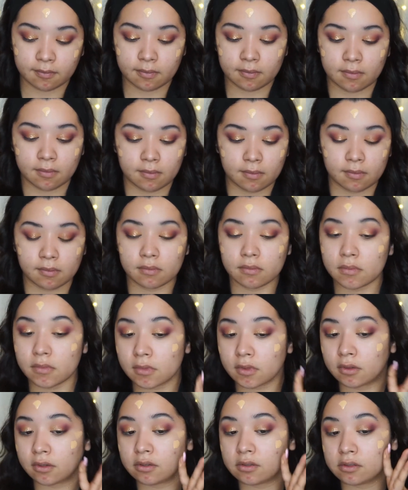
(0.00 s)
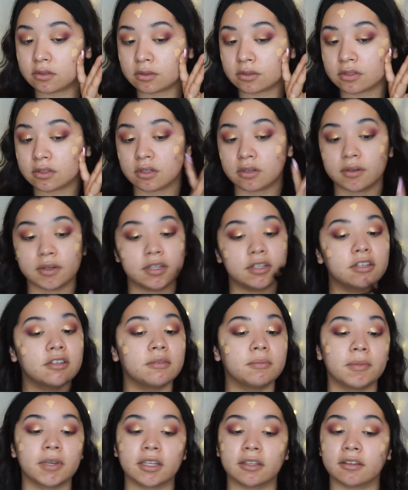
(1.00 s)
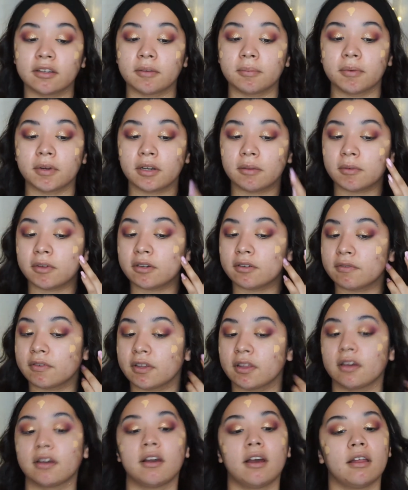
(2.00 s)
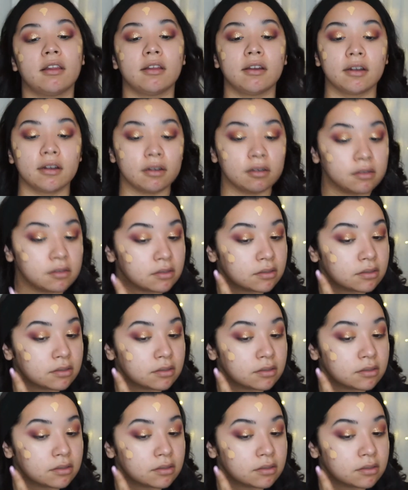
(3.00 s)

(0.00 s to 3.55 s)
And so I just mix it pretty much for the color.